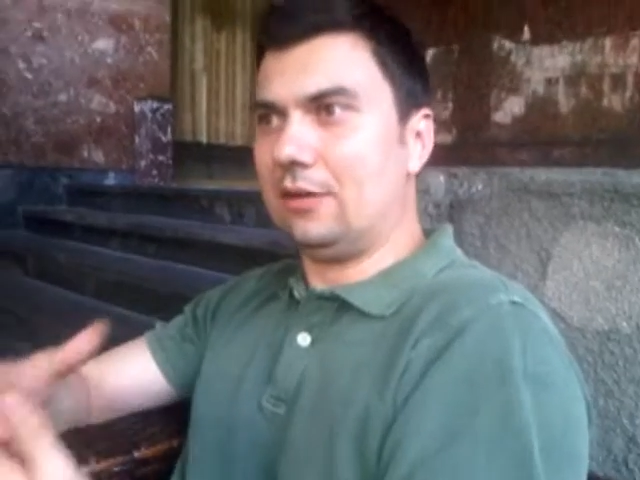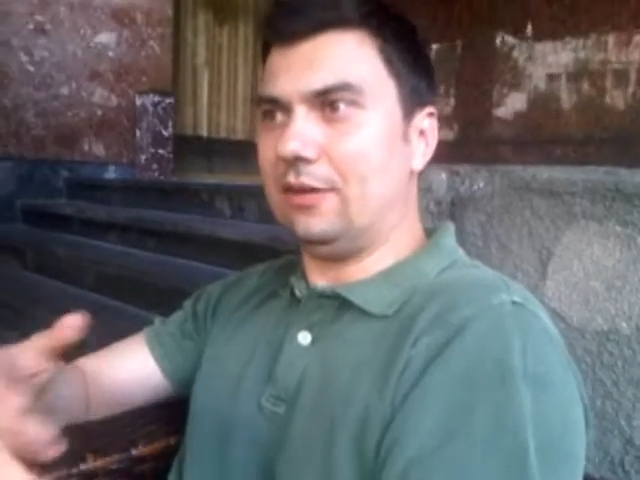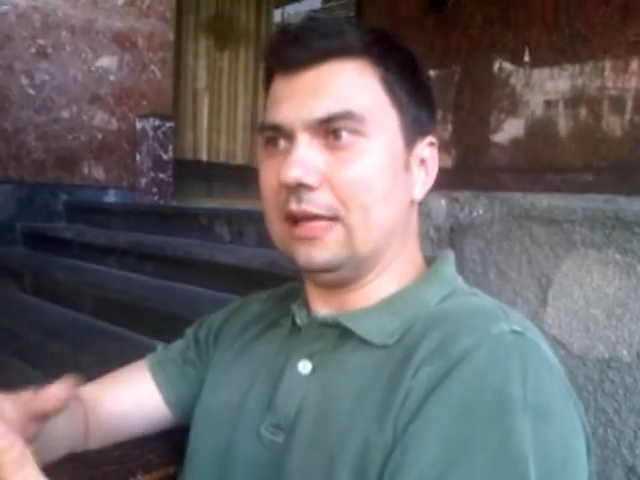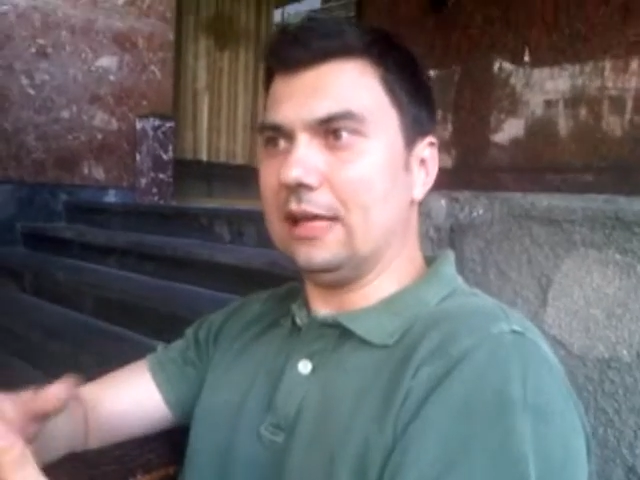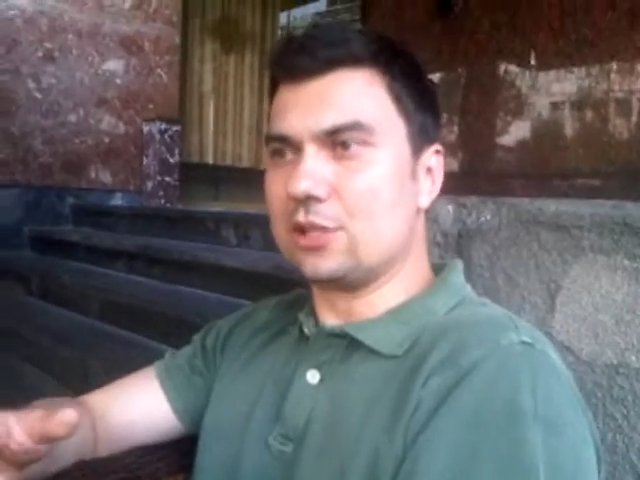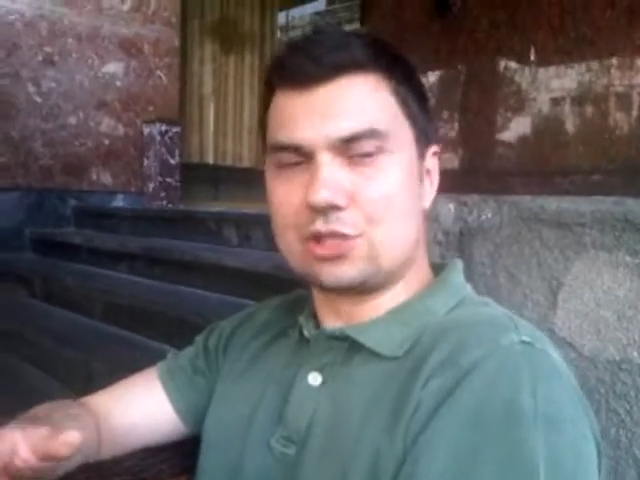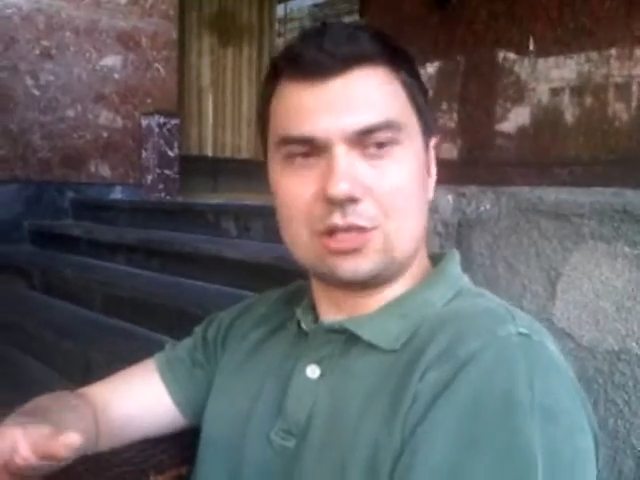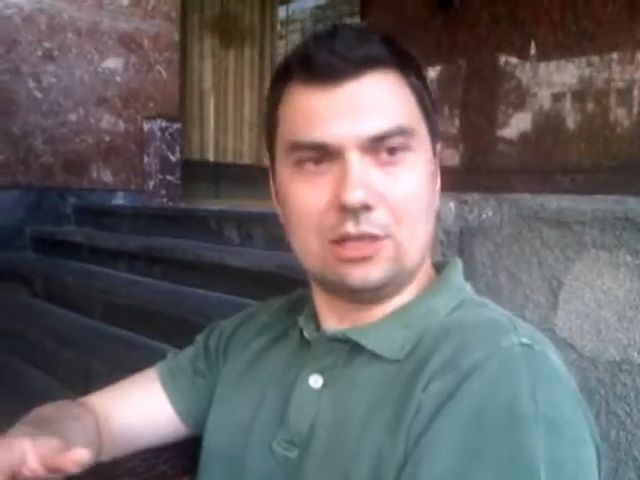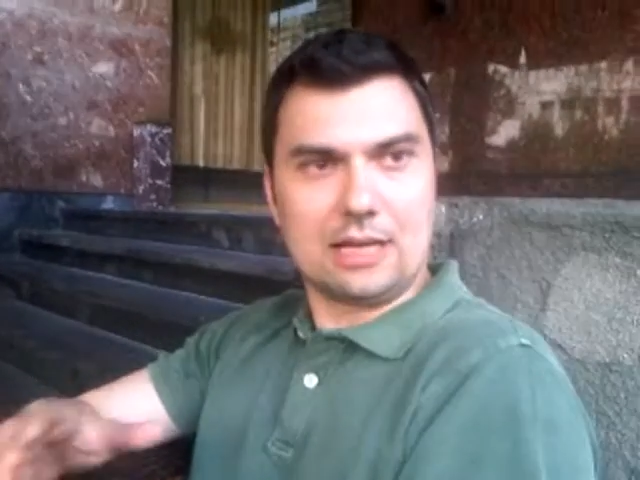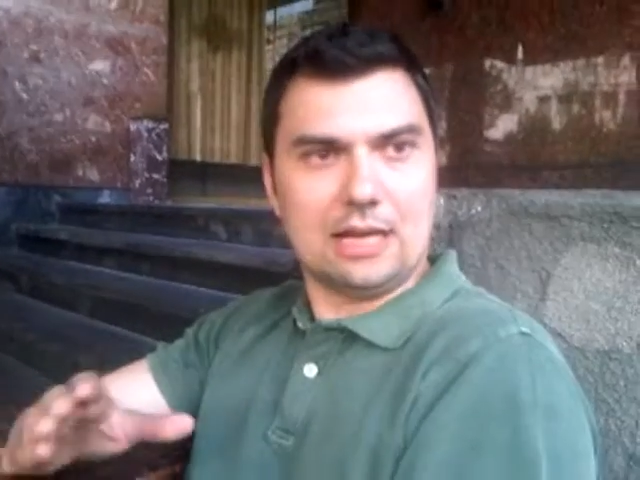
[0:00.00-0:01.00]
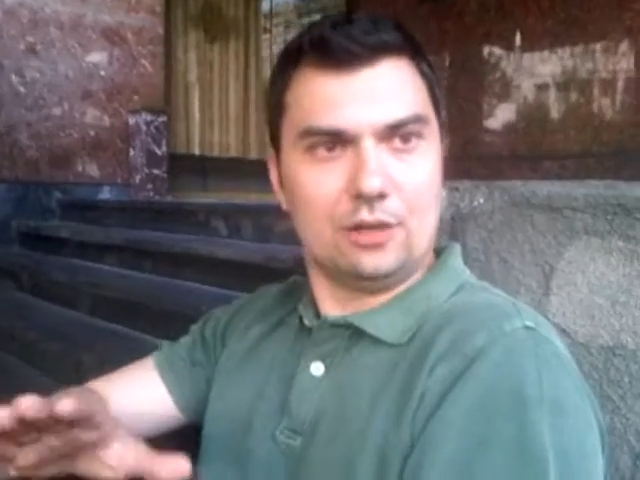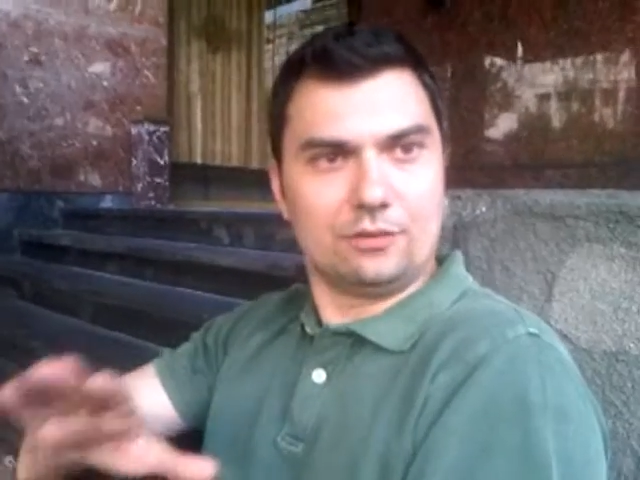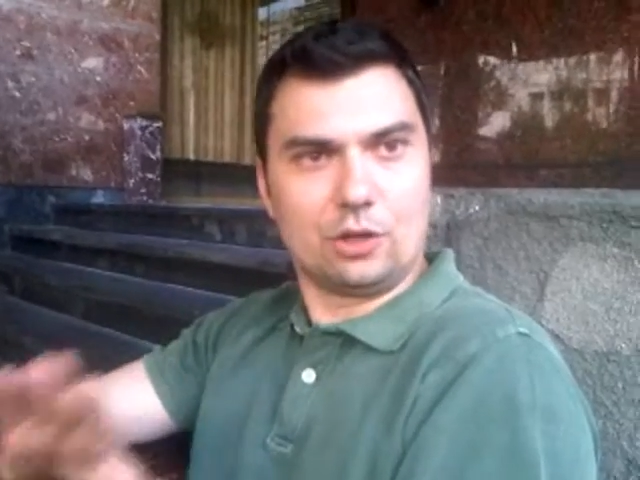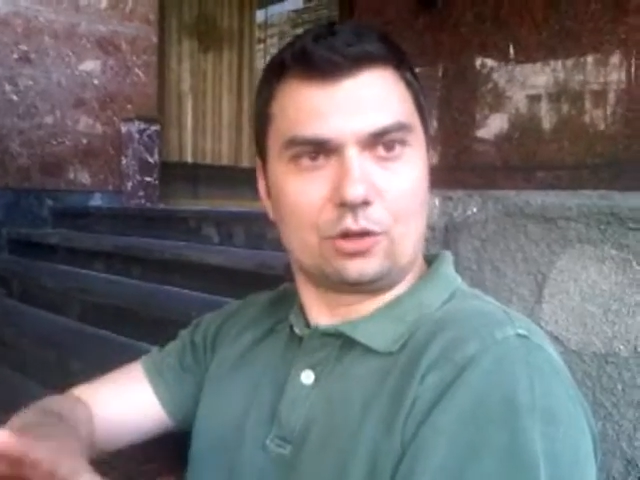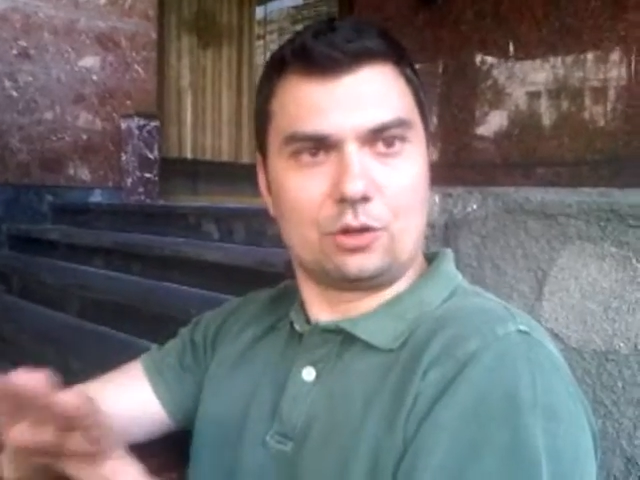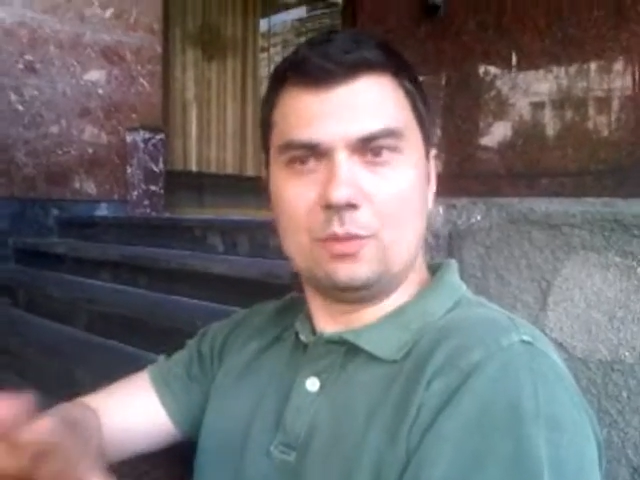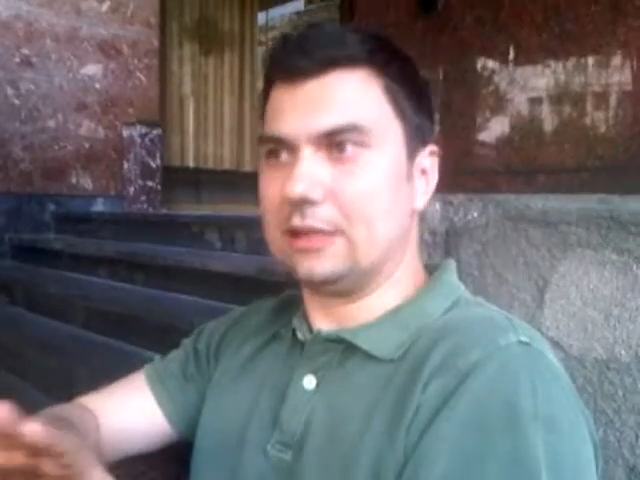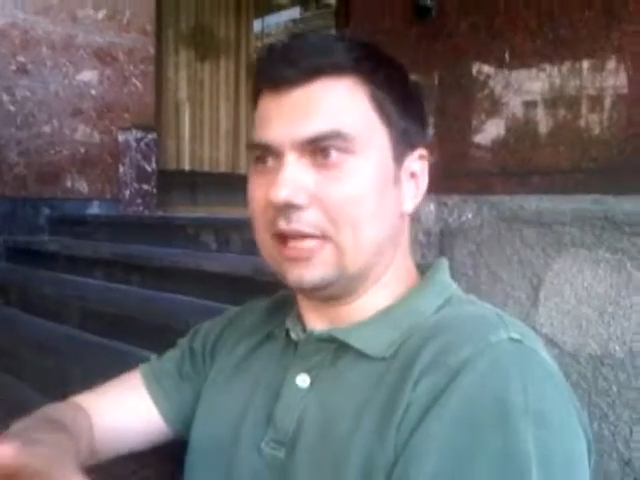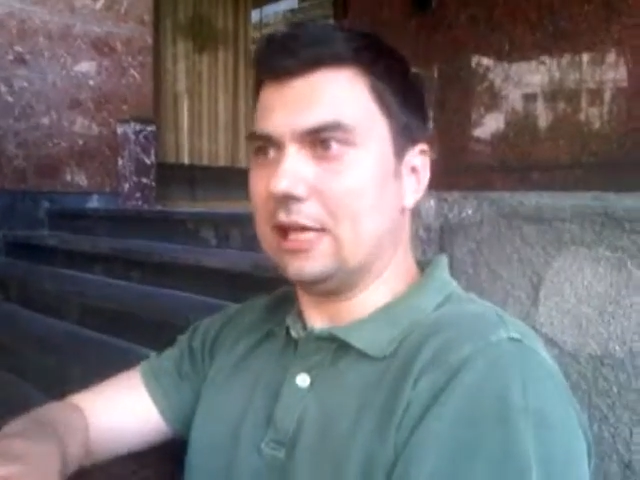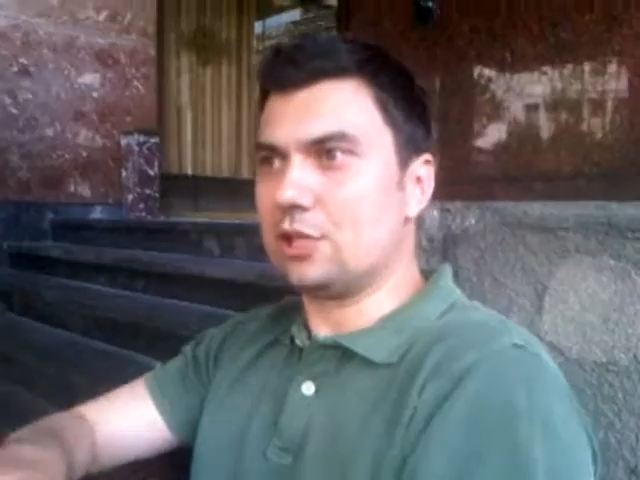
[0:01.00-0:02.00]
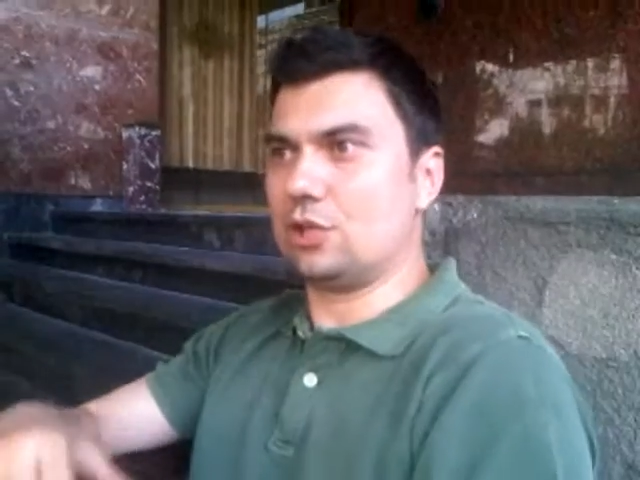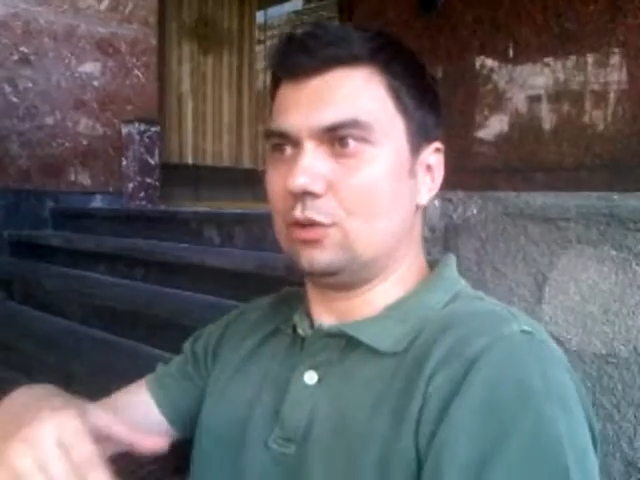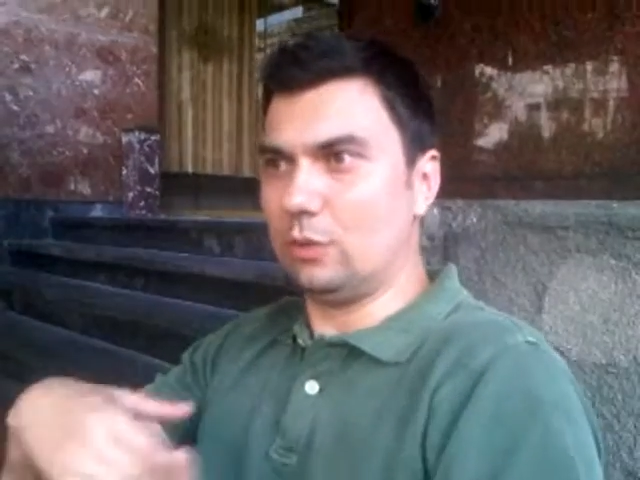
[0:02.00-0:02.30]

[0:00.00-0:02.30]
financial kind of documentation